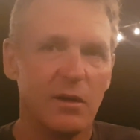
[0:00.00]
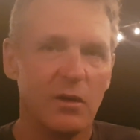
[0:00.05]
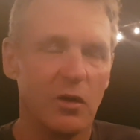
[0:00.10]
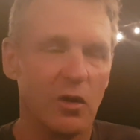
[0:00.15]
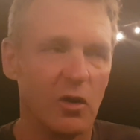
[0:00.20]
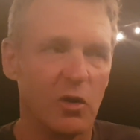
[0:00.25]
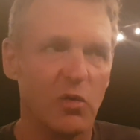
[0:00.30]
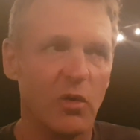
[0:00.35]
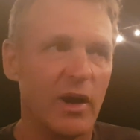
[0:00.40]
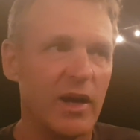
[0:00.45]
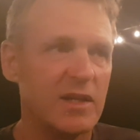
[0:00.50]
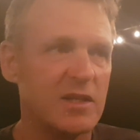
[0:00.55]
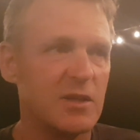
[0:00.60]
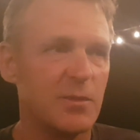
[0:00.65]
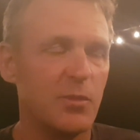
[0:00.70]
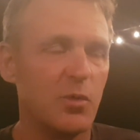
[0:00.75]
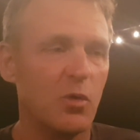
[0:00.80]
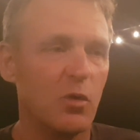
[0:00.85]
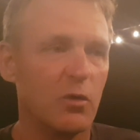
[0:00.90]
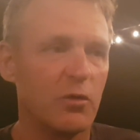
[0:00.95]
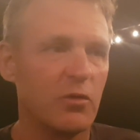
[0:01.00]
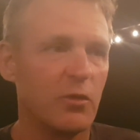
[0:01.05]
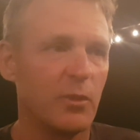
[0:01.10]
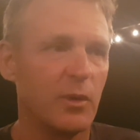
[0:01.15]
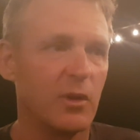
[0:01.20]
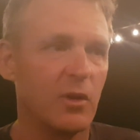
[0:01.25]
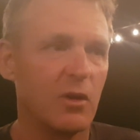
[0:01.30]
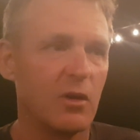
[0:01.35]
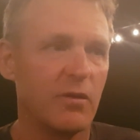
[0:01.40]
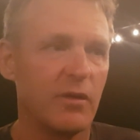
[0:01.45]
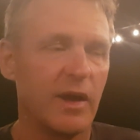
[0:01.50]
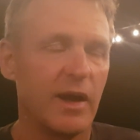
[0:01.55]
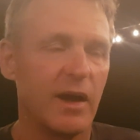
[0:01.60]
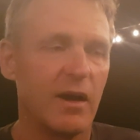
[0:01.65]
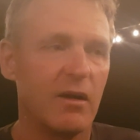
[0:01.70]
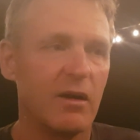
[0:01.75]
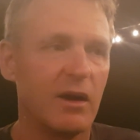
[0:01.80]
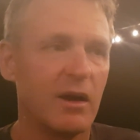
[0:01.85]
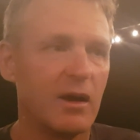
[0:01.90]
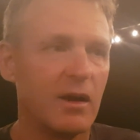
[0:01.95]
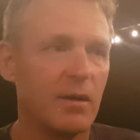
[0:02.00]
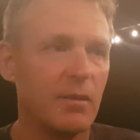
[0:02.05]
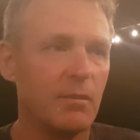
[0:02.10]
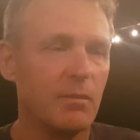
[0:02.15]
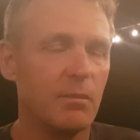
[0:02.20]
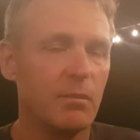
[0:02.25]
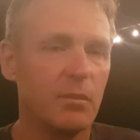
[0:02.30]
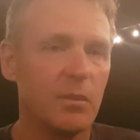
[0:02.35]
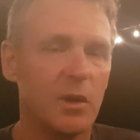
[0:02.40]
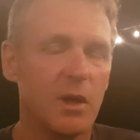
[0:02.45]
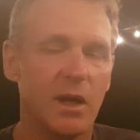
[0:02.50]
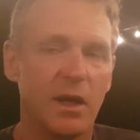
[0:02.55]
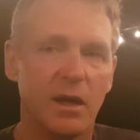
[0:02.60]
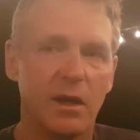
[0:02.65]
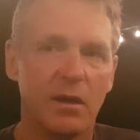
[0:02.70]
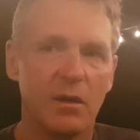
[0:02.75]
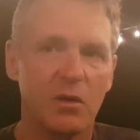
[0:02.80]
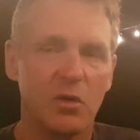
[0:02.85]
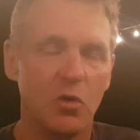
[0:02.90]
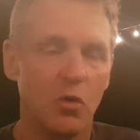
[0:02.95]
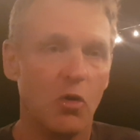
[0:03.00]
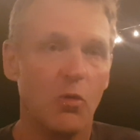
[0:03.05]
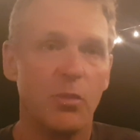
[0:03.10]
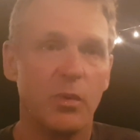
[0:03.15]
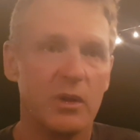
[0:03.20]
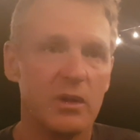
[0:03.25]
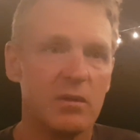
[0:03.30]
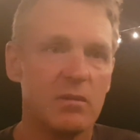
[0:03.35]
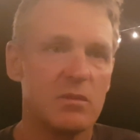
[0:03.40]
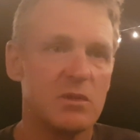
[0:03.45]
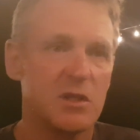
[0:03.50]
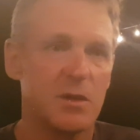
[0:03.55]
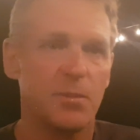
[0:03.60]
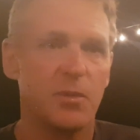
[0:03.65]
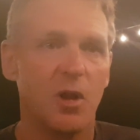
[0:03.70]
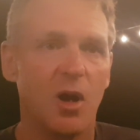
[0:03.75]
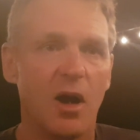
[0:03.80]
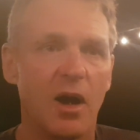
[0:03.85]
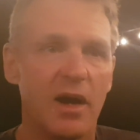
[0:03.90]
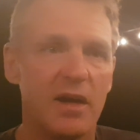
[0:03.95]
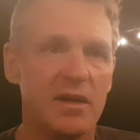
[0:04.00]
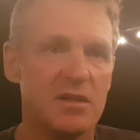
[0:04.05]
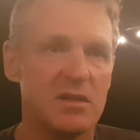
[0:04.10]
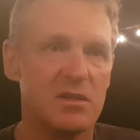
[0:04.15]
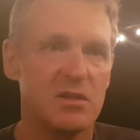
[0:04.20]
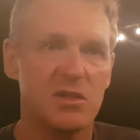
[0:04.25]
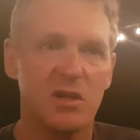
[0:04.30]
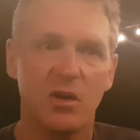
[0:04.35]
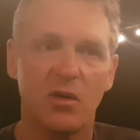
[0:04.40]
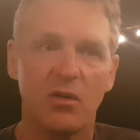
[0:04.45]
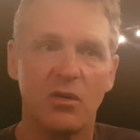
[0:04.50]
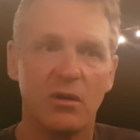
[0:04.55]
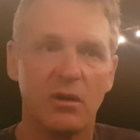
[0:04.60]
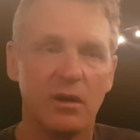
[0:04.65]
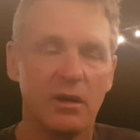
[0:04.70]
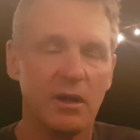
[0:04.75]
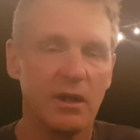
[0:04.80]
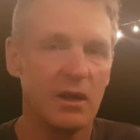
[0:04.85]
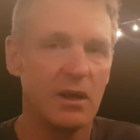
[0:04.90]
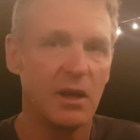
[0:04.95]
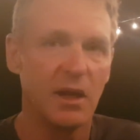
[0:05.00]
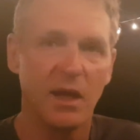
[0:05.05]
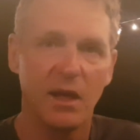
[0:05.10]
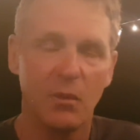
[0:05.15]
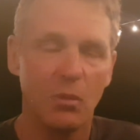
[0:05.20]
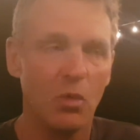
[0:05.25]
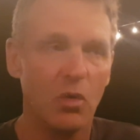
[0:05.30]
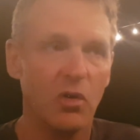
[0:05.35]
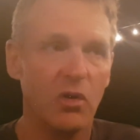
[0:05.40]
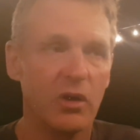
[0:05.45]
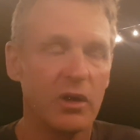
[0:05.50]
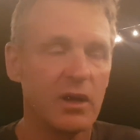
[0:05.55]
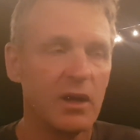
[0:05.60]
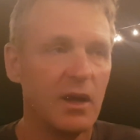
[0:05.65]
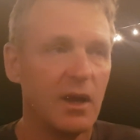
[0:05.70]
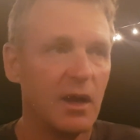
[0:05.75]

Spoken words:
We got great support from a lot of our corporate suppliers and so on in work.